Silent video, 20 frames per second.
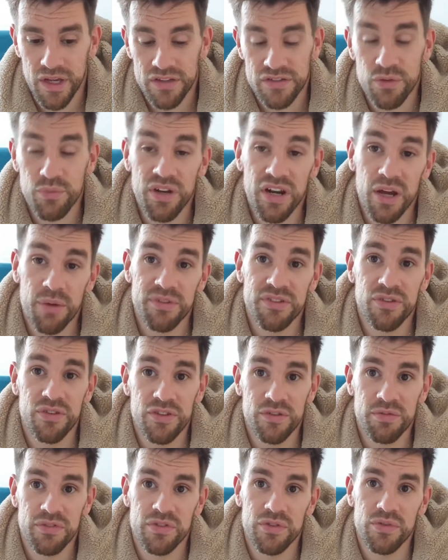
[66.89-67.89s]
So when I was in
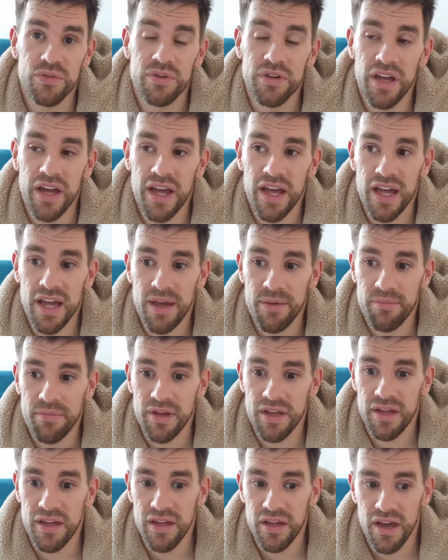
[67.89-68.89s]
hospital,
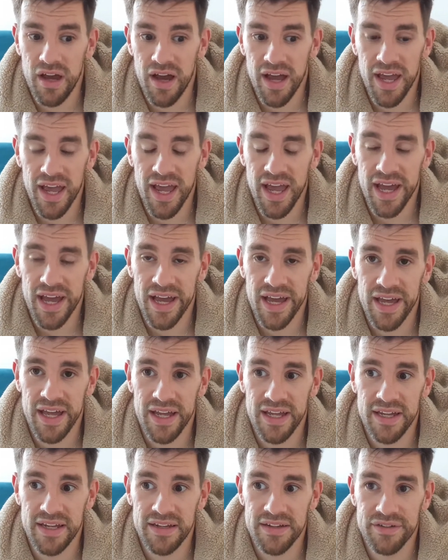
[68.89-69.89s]
I
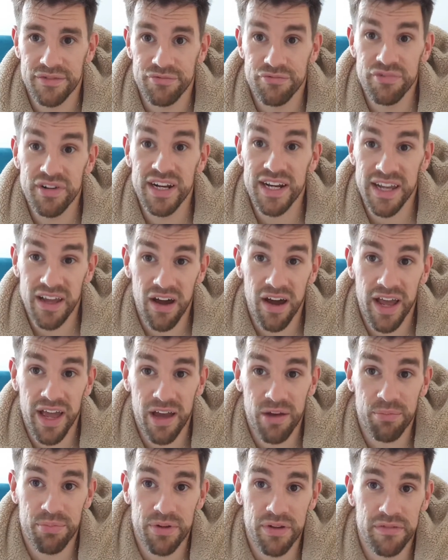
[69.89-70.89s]
had really high
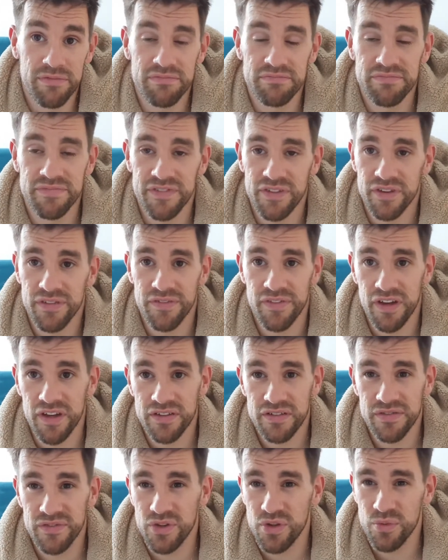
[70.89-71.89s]
output for the
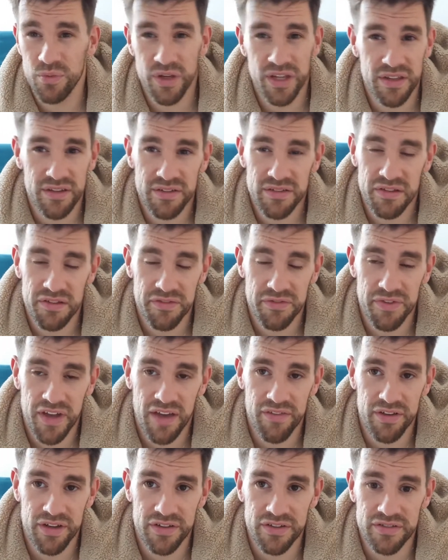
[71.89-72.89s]
first few weeks of
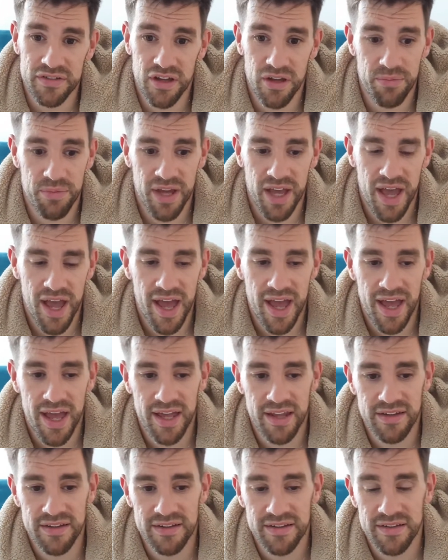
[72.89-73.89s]
having a stoma,
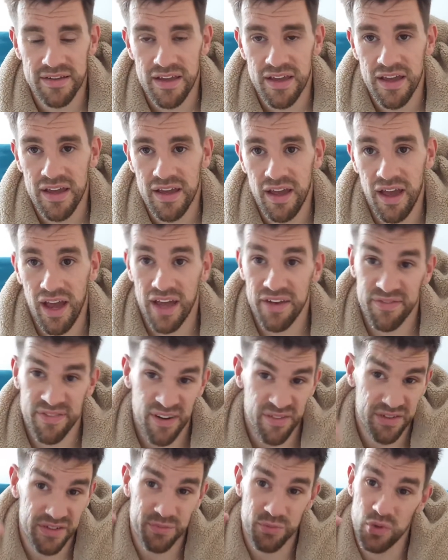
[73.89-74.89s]
and I had
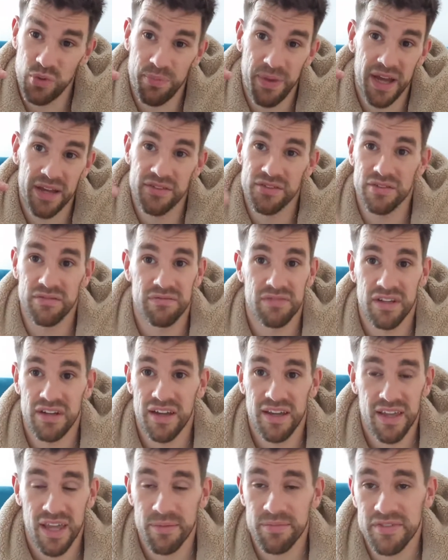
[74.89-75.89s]
very small bags on, and
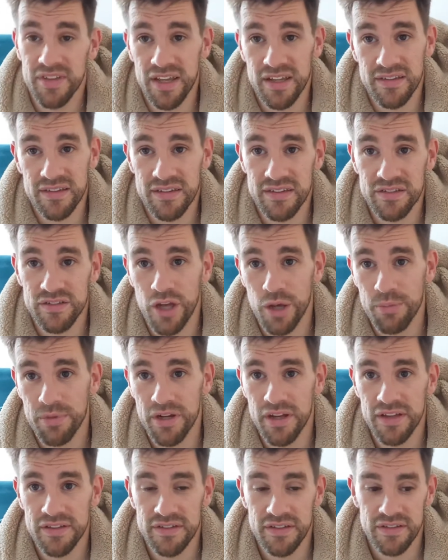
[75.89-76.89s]
I kept saying to the stoma
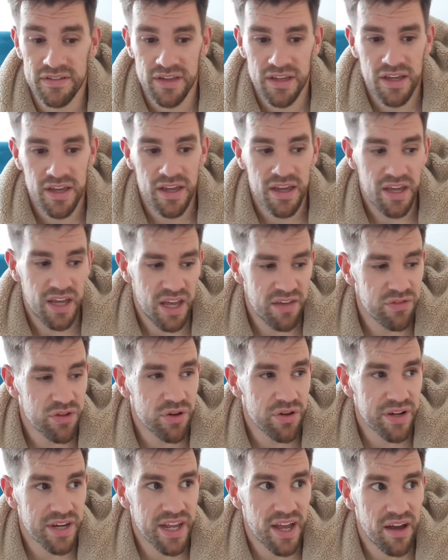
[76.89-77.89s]
nurses, have you
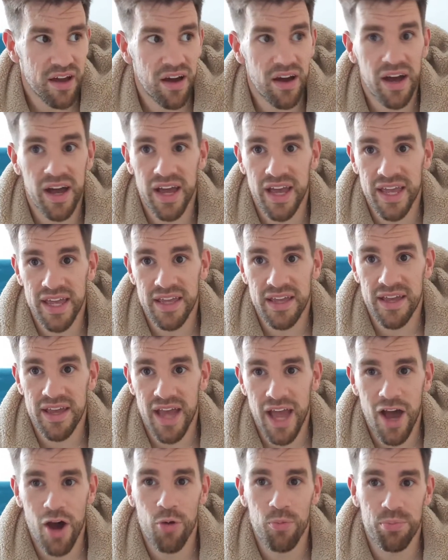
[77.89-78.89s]
got any high
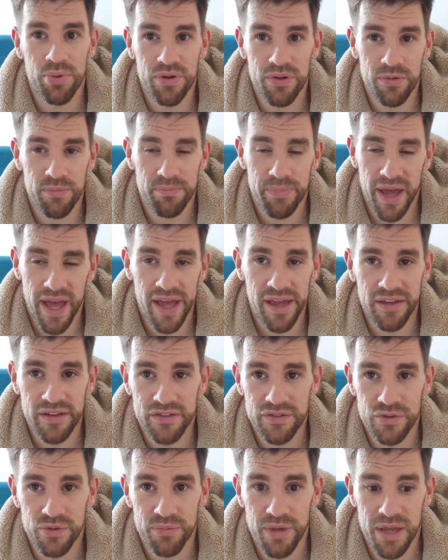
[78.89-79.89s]
output
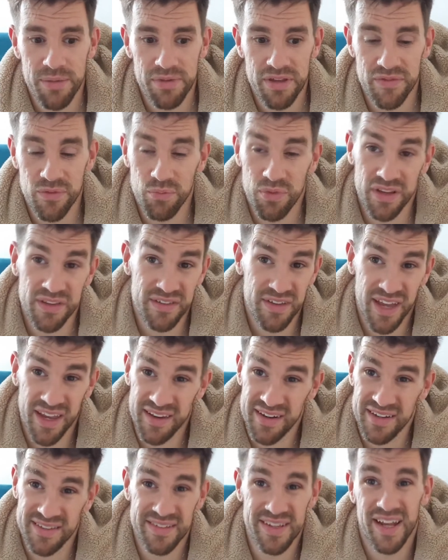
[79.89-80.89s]
bags, or maybe even ones that I
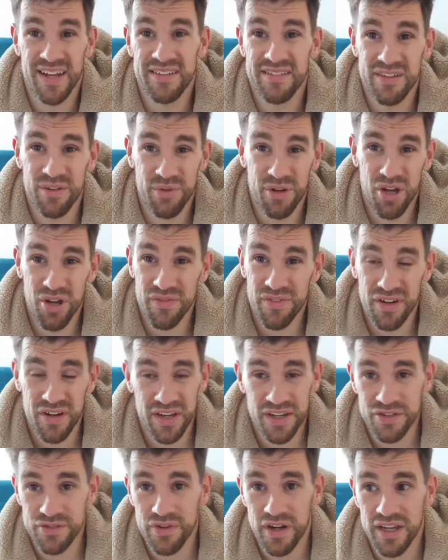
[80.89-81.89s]
can attach to an
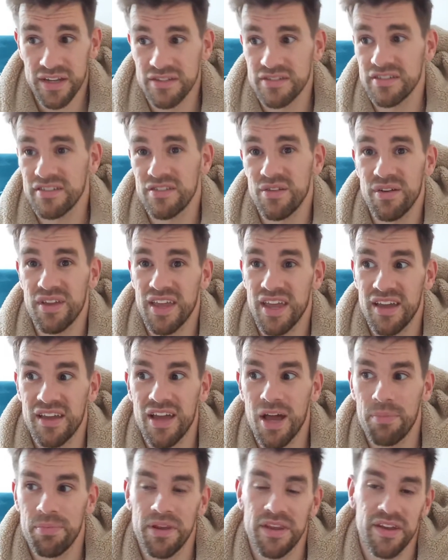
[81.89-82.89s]
overnight drain, just so I can get
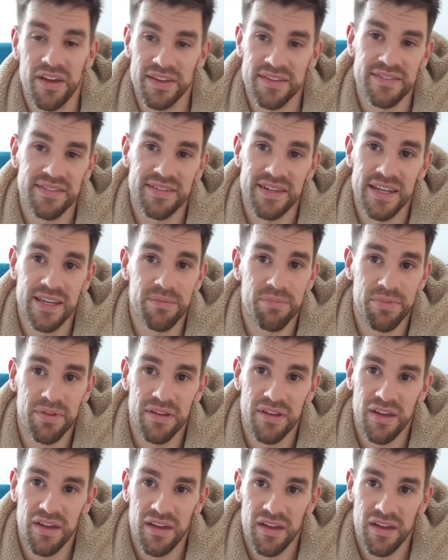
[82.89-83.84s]
a couple of nights sleep